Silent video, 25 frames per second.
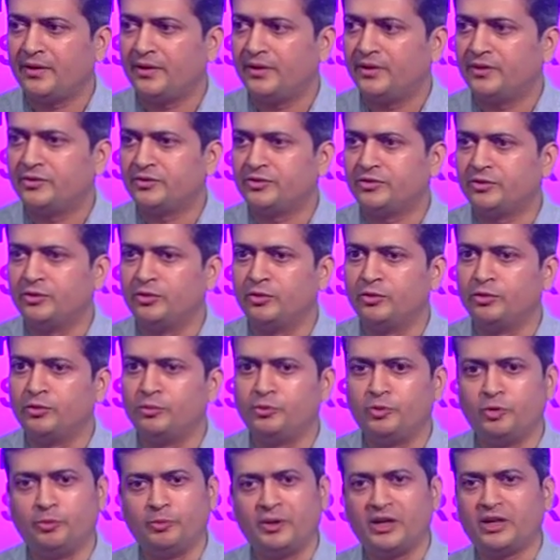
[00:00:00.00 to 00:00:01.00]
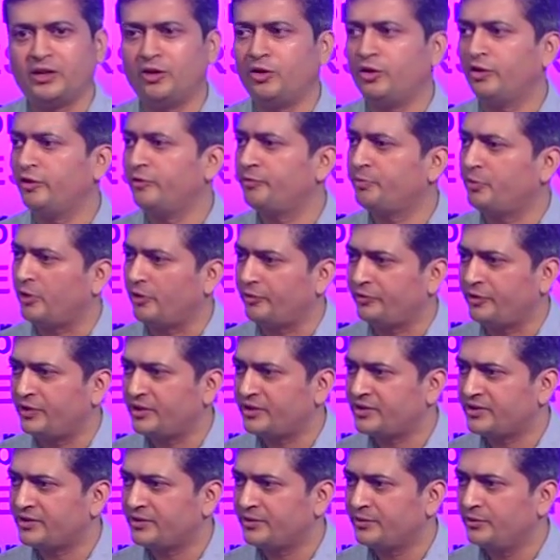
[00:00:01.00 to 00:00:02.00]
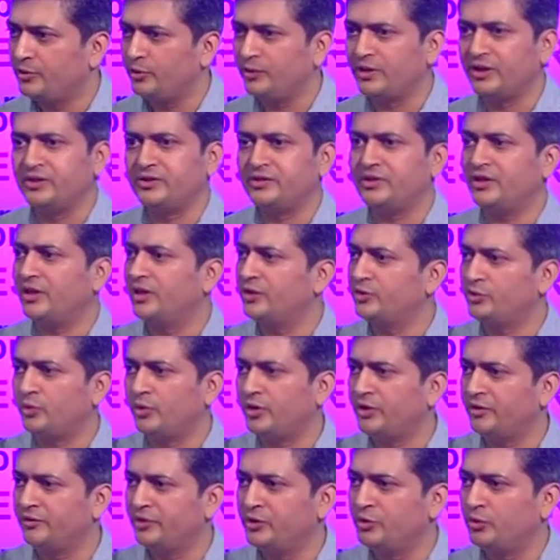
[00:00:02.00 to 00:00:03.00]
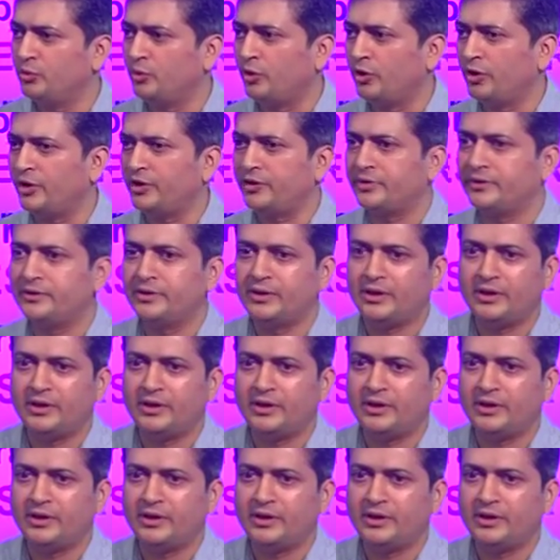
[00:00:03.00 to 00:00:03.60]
So you make a lot of profits. You can charge whatever you want.